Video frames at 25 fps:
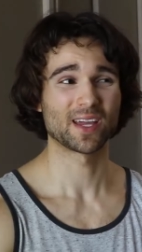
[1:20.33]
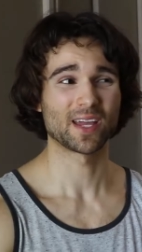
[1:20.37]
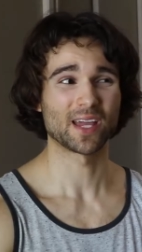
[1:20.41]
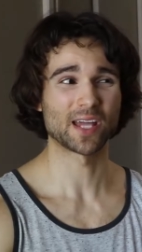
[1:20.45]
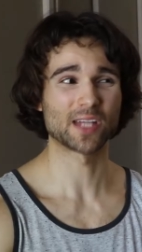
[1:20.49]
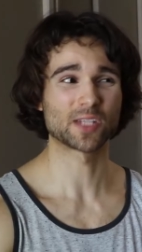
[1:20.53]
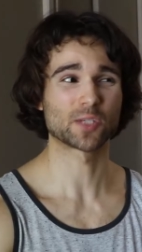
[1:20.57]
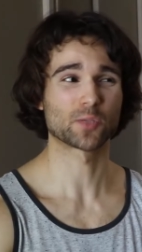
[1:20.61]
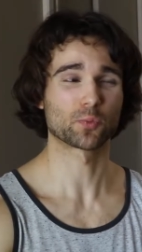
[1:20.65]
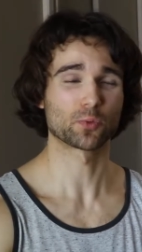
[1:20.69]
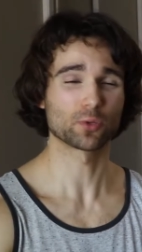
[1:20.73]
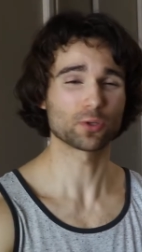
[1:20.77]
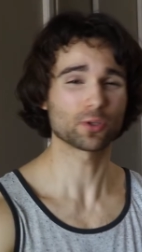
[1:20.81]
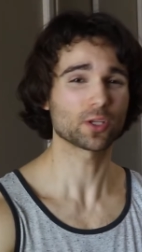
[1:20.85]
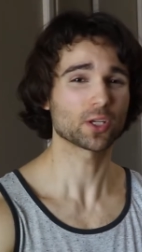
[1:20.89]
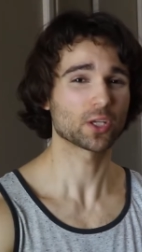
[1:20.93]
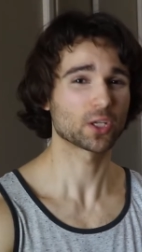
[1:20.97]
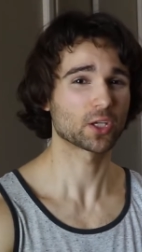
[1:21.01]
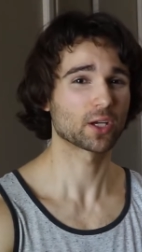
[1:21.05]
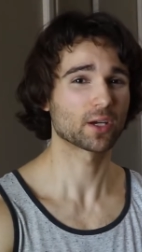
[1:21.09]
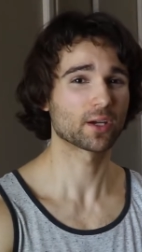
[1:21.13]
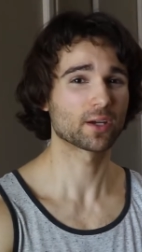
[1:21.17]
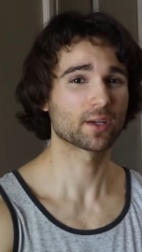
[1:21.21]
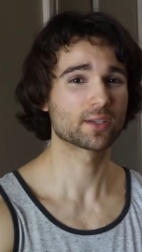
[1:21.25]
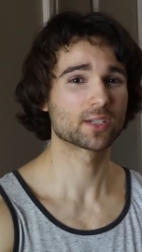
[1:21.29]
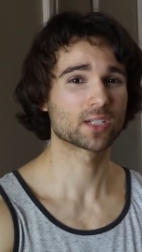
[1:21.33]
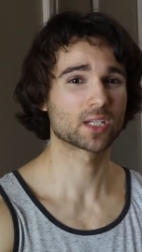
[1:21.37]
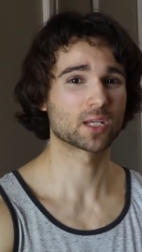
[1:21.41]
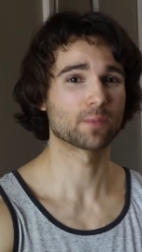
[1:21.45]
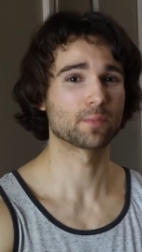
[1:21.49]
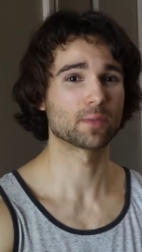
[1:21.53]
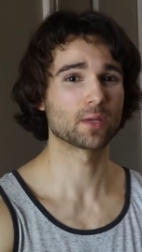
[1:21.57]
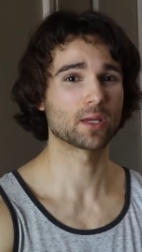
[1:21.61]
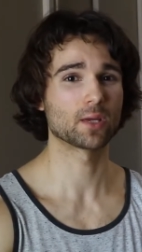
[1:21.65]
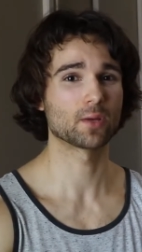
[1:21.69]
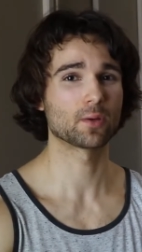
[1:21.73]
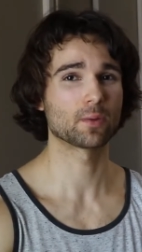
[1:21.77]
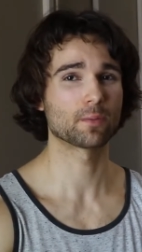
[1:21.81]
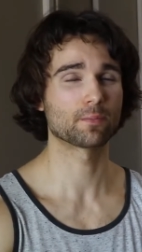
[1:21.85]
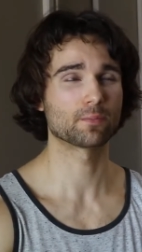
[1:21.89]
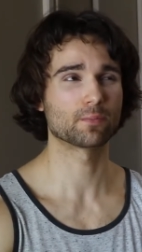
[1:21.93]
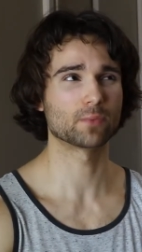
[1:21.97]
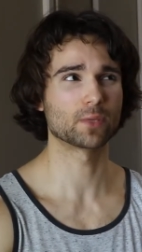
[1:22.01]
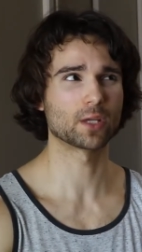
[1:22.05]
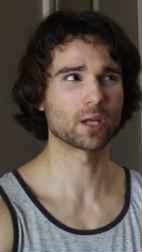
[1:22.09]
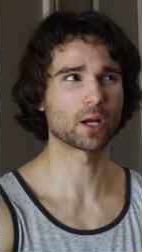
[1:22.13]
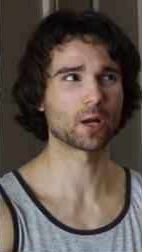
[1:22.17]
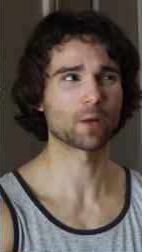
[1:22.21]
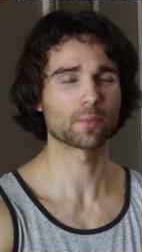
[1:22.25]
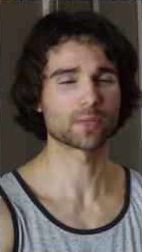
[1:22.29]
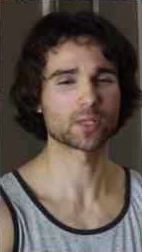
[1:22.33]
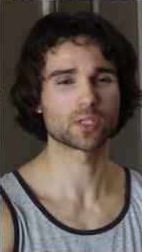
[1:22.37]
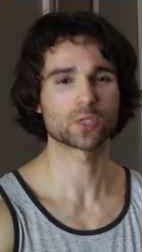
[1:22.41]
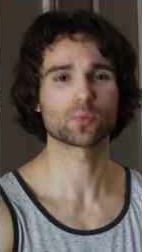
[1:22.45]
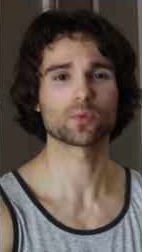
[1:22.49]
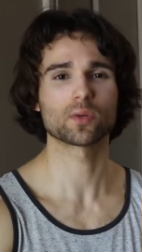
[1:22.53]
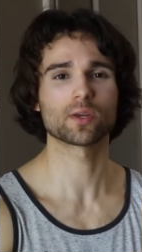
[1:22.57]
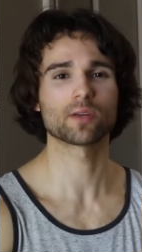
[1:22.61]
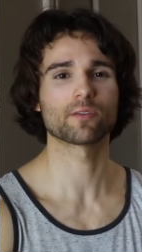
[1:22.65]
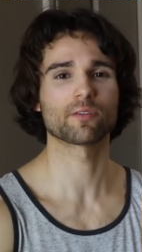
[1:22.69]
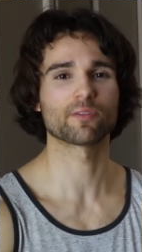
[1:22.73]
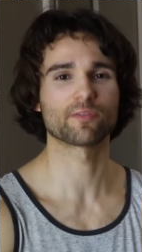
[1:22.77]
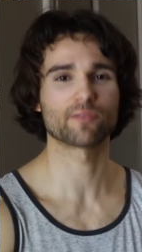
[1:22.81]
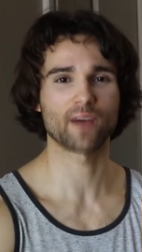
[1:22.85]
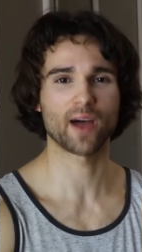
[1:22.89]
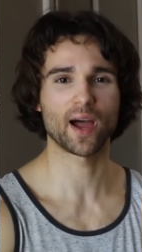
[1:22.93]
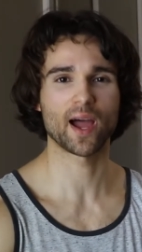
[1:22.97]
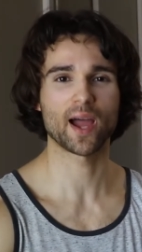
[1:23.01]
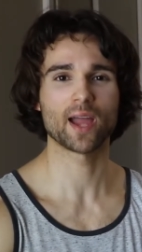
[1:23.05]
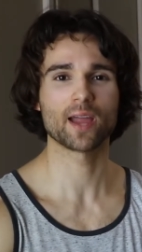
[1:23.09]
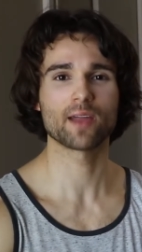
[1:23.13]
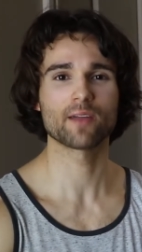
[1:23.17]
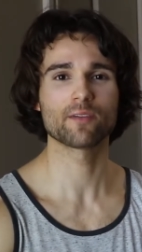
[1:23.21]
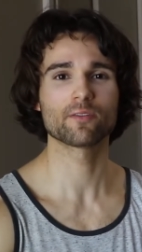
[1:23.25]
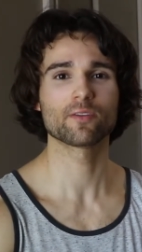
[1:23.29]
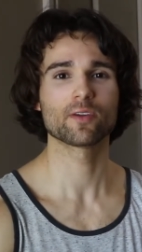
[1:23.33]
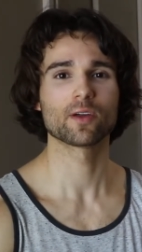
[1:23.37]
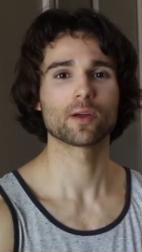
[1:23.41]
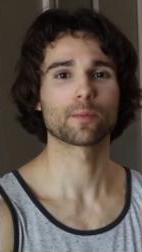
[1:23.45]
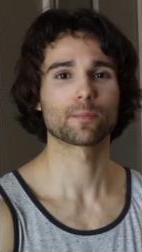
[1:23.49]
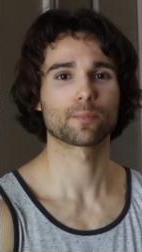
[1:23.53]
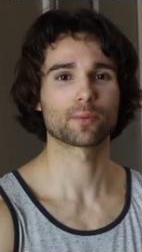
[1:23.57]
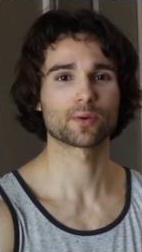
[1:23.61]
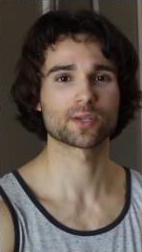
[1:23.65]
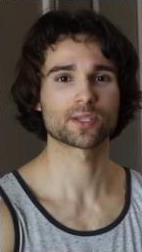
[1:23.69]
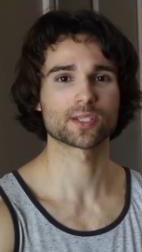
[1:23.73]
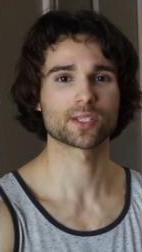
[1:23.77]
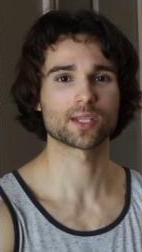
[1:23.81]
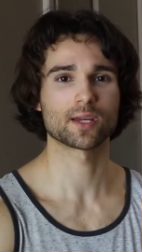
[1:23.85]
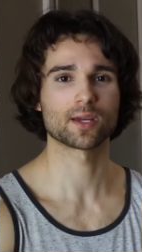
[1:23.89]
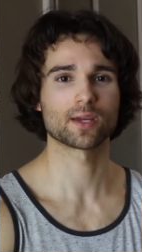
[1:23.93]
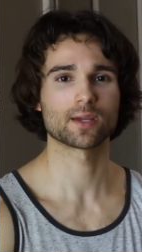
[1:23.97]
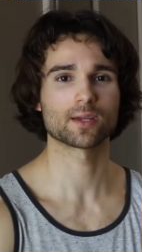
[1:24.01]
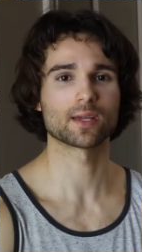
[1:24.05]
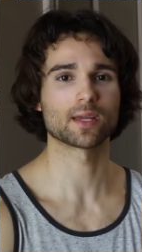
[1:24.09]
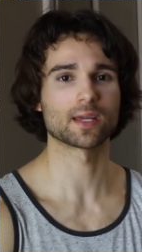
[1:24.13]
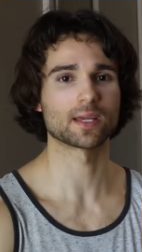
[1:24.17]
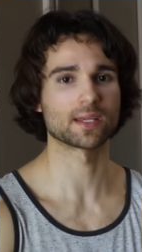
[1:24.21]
it's really good to be, between 5%